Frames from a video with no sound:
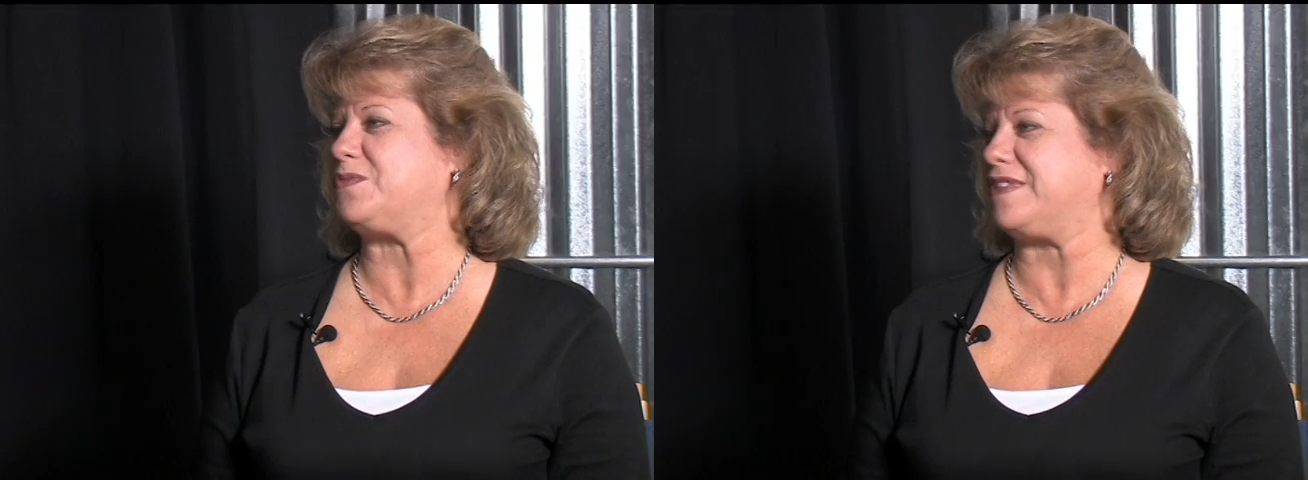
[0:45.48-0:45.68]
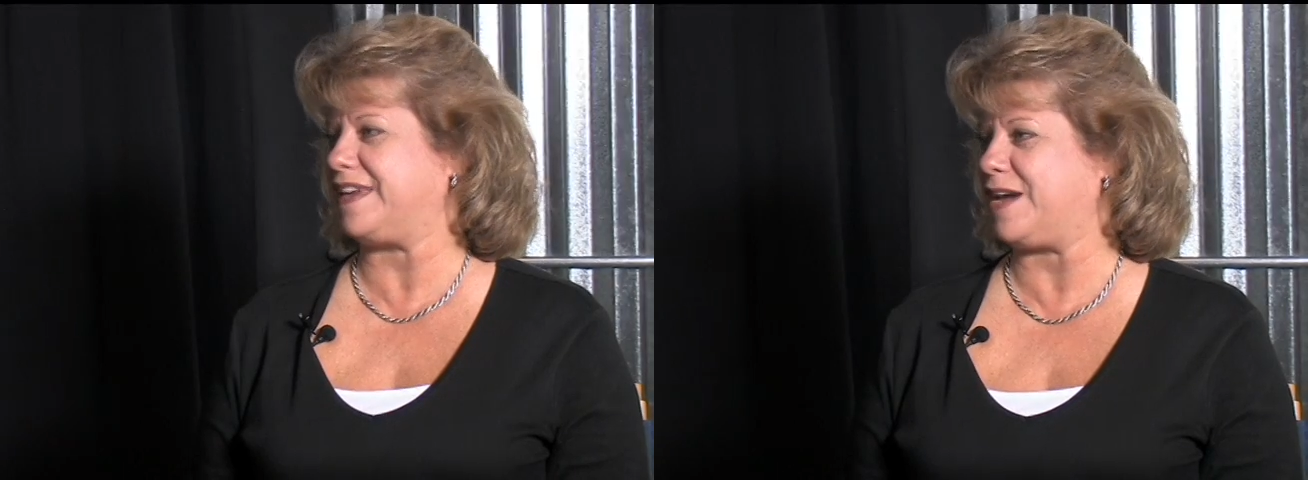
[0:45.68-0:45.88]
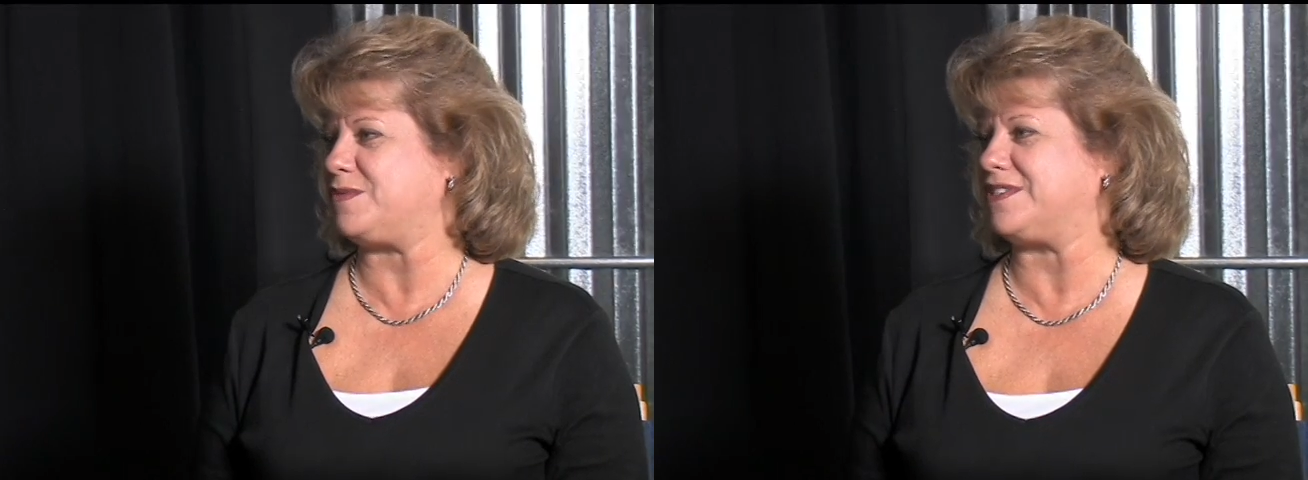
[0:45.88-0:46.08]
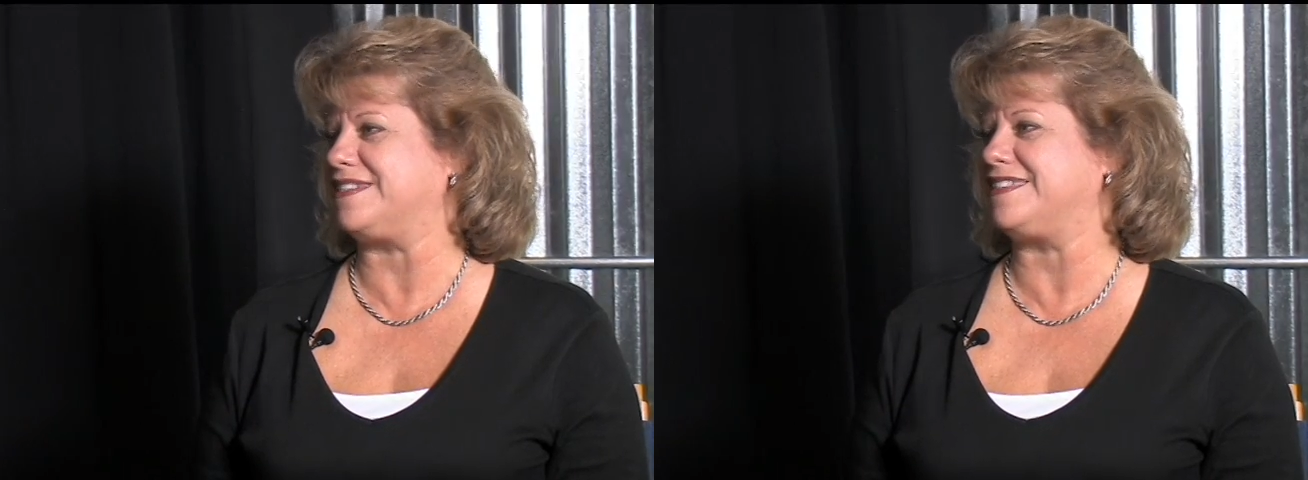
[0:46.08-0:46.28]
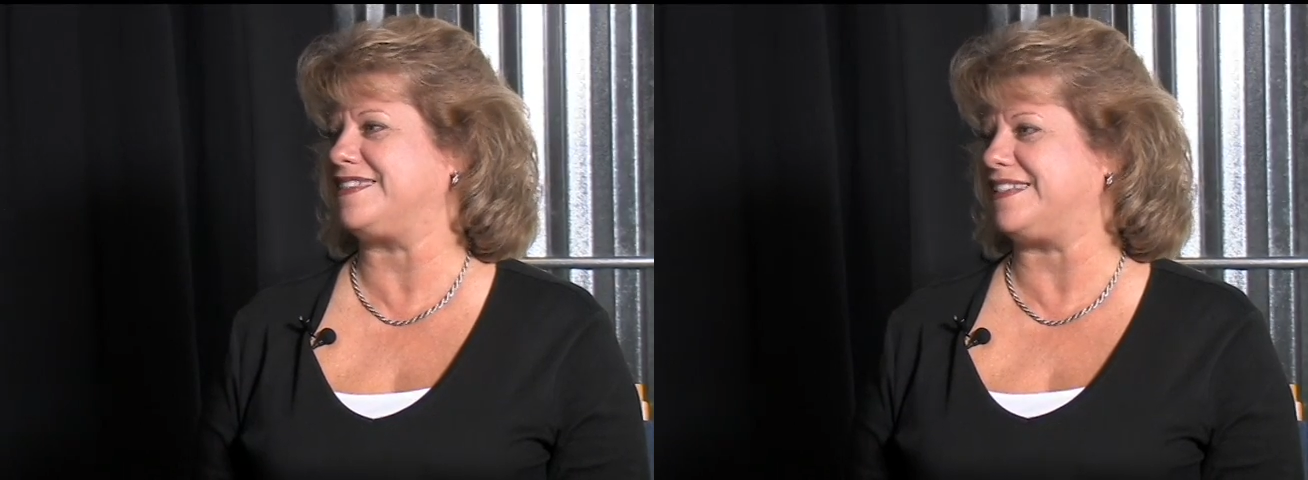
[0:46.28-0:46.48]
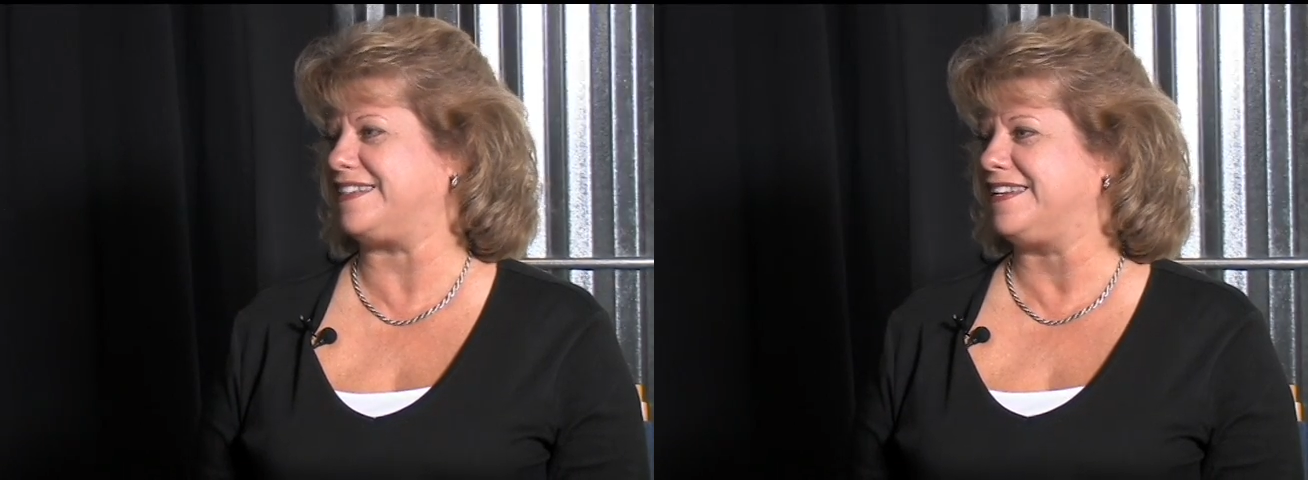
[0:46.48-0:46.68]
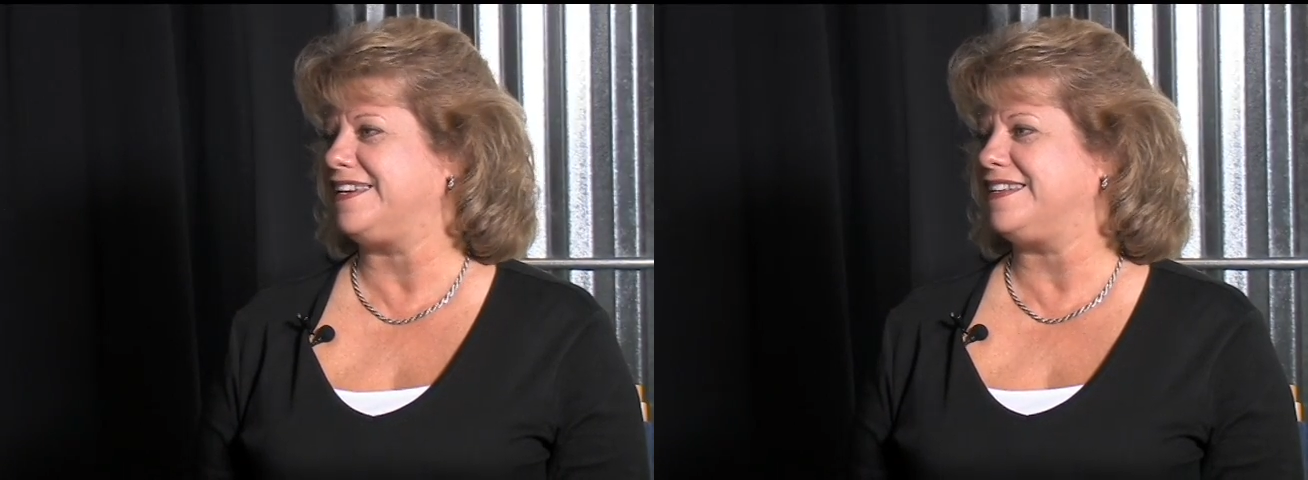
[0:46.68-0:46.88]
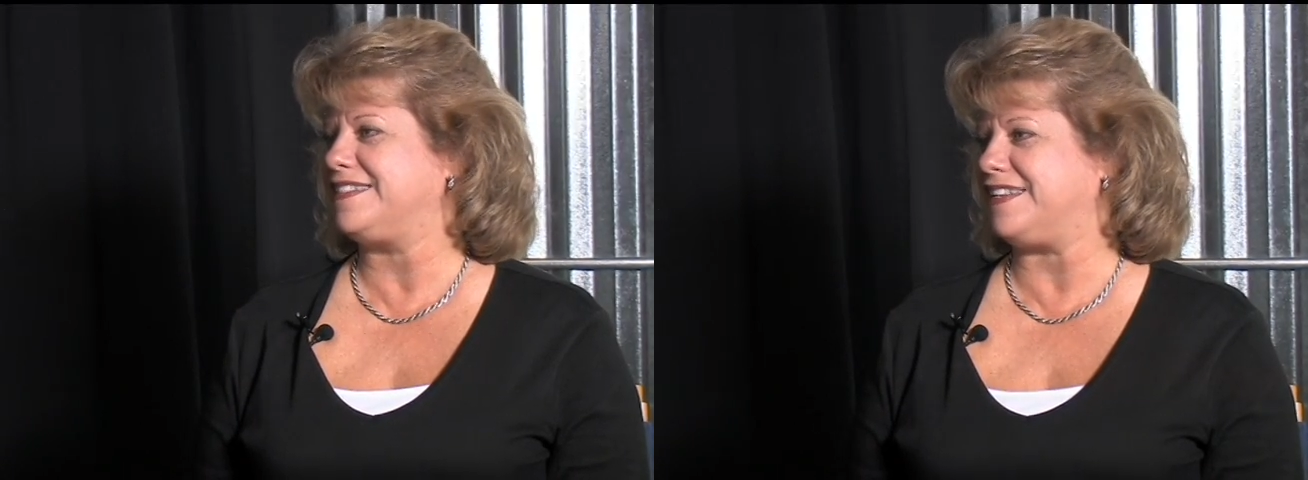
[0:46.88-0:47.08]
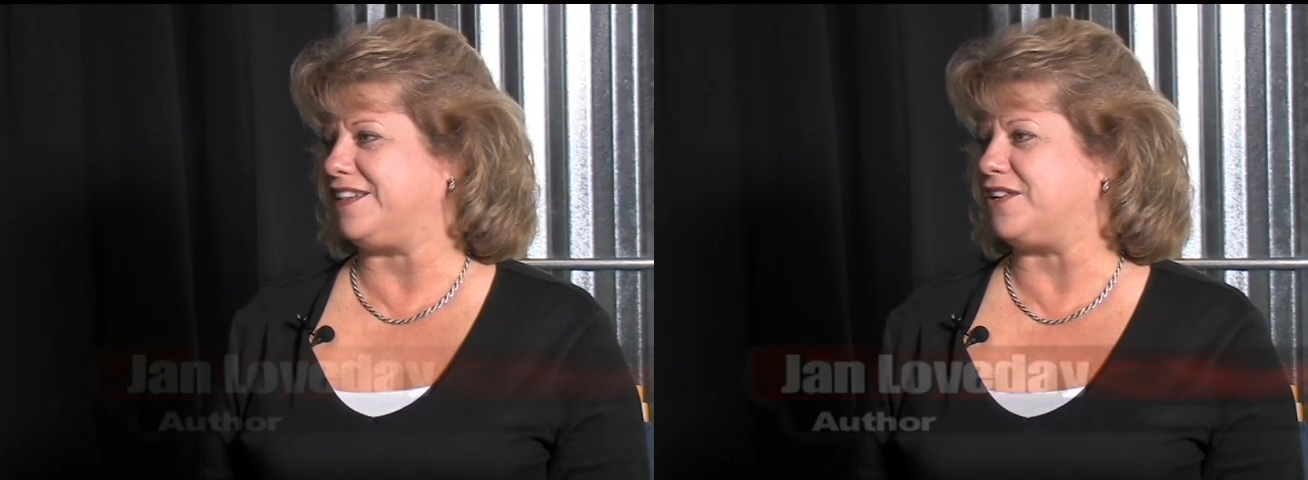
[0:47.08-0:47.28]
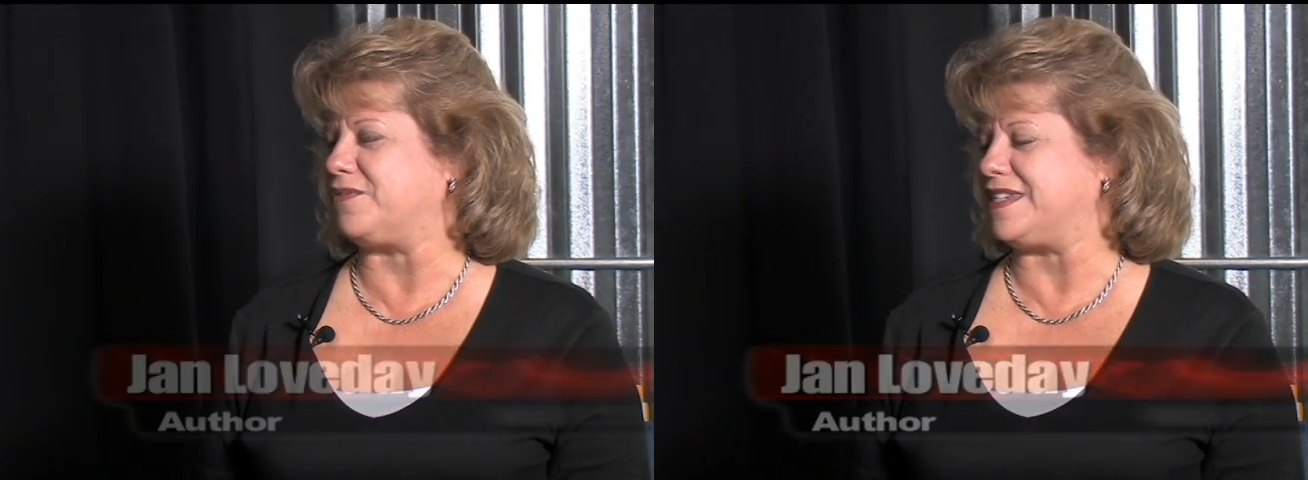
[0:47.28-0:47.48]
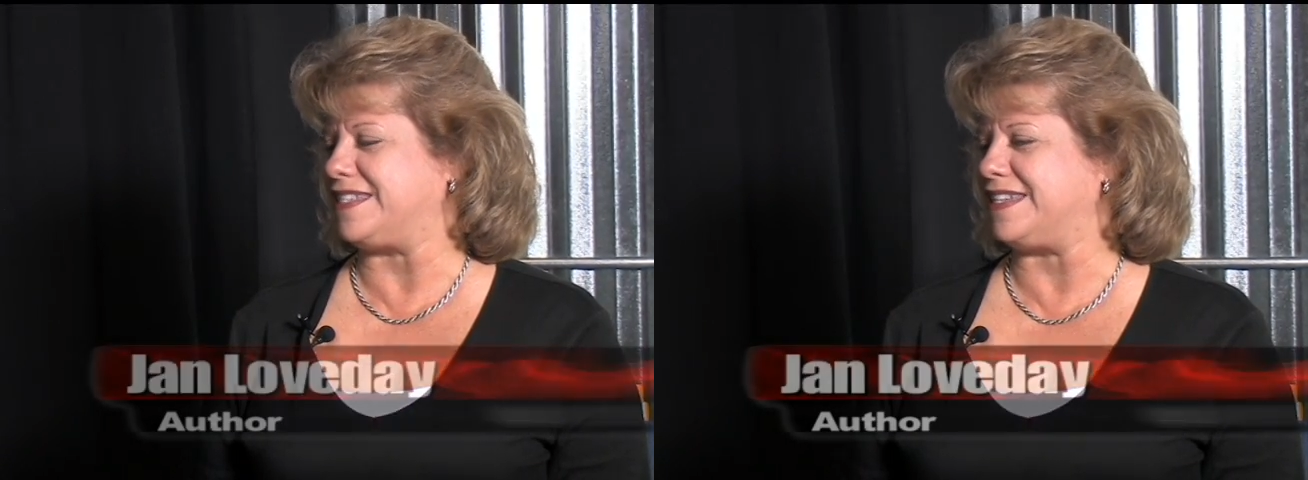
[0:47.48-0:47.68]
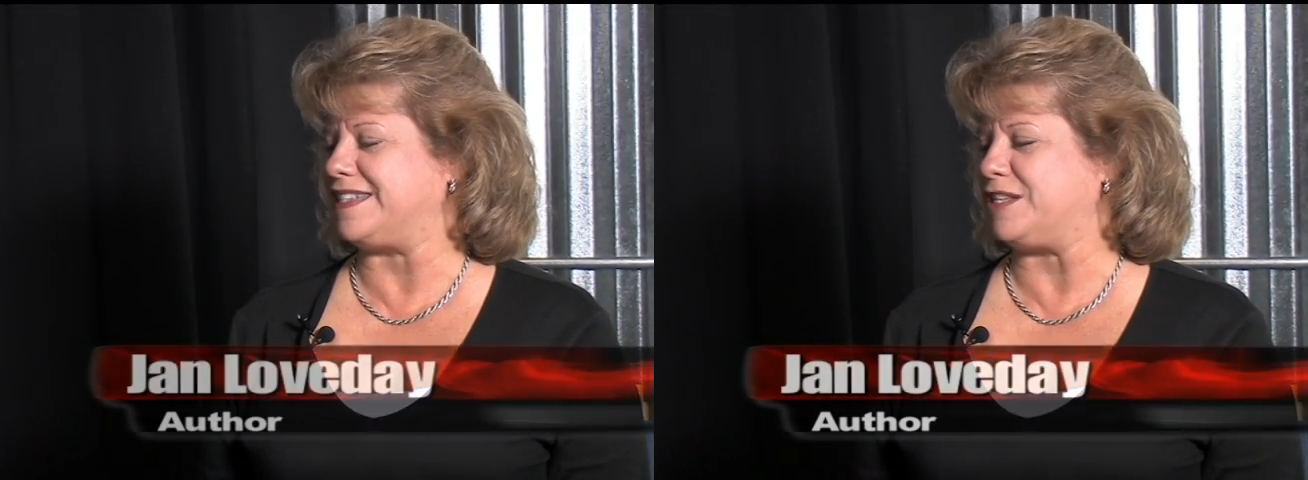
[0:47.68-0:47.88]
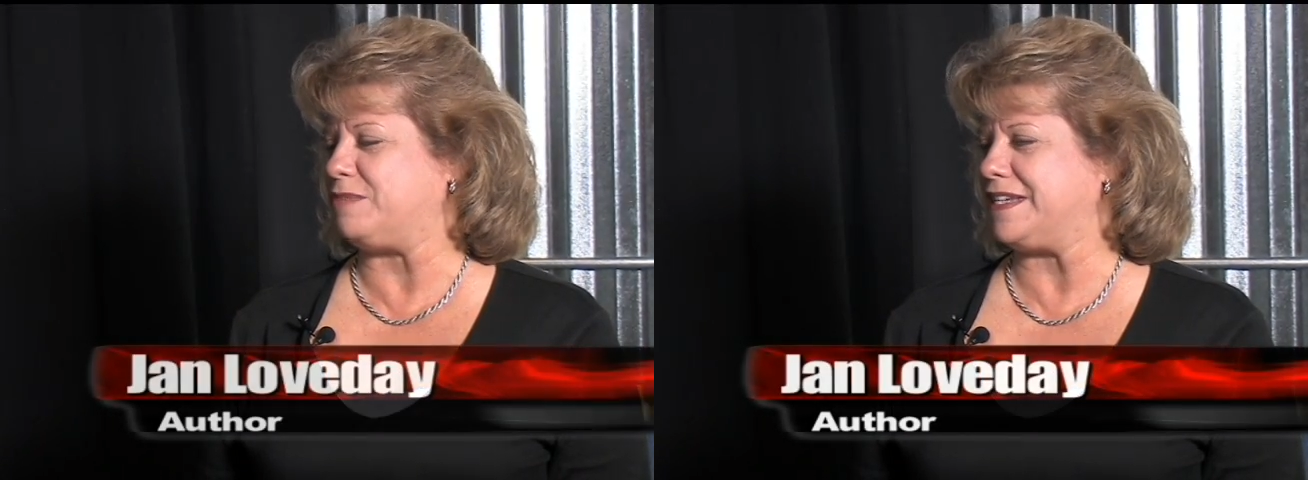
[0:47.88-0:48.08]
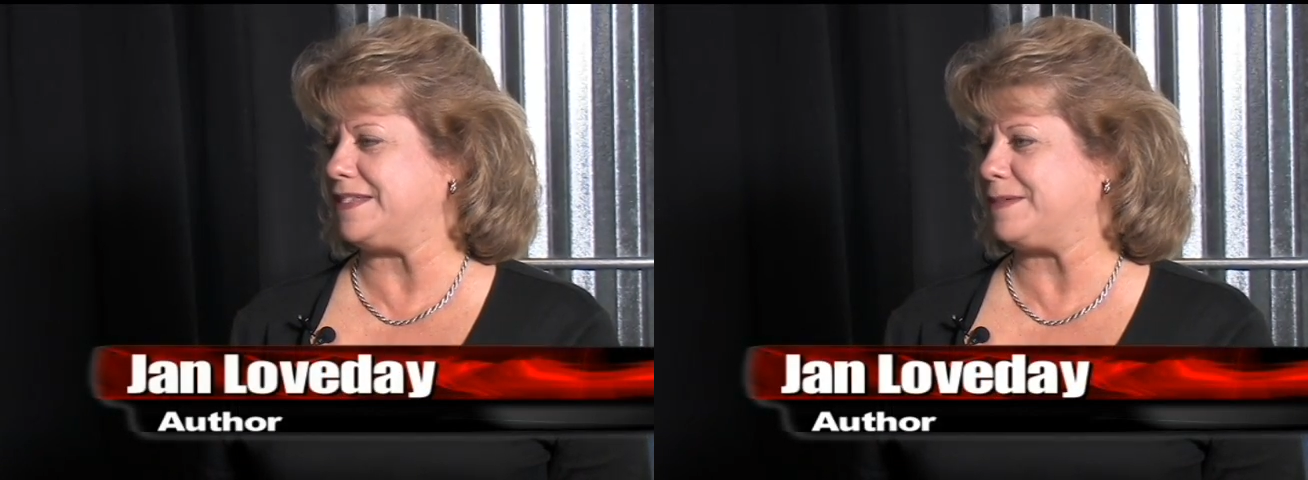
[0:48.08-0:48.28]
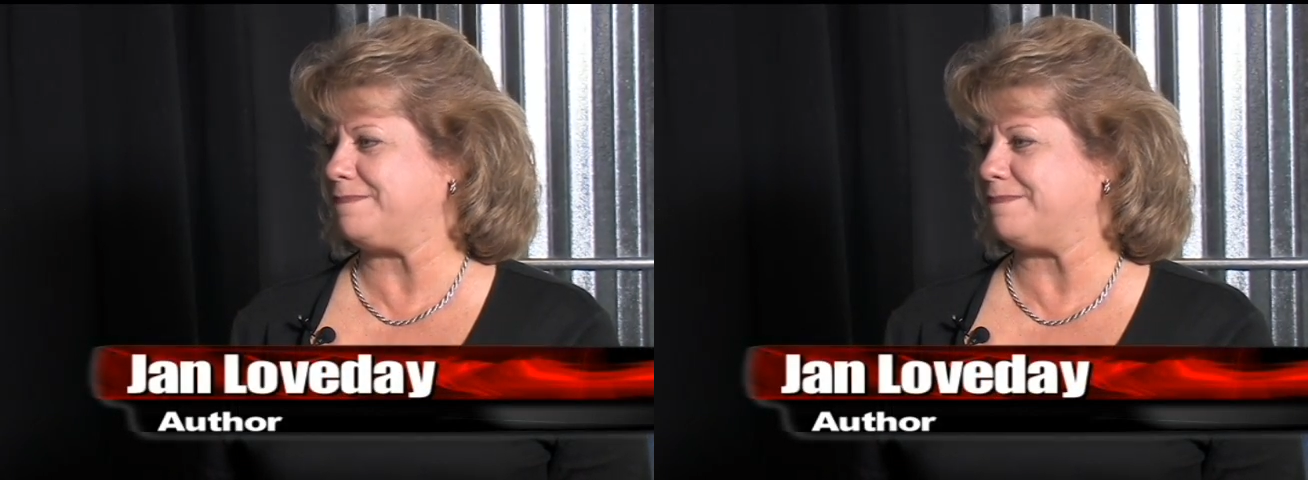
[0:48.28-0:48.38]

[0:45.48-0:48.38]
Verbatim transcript: with captions that tell interesting tidbits.